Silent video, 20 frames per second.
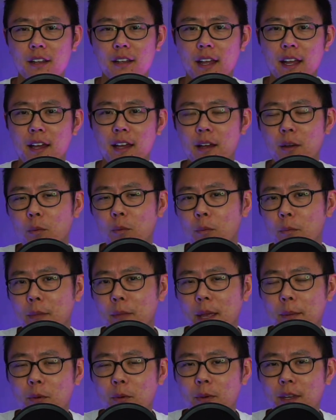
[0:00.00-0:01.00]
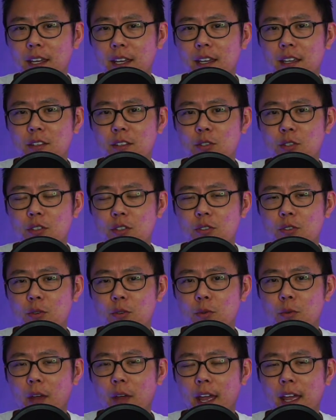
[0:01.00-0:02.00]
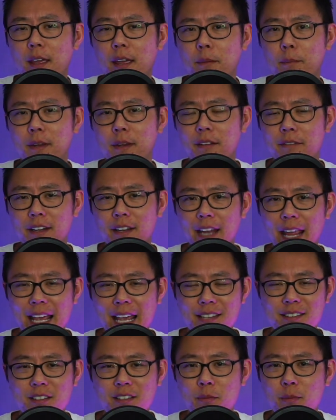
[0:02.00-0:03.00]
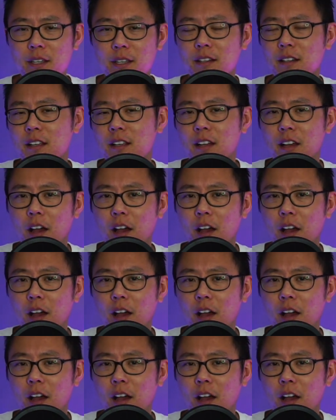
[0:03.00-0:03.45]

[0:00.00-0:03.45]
uh, maybe we can just do a bit of an estimate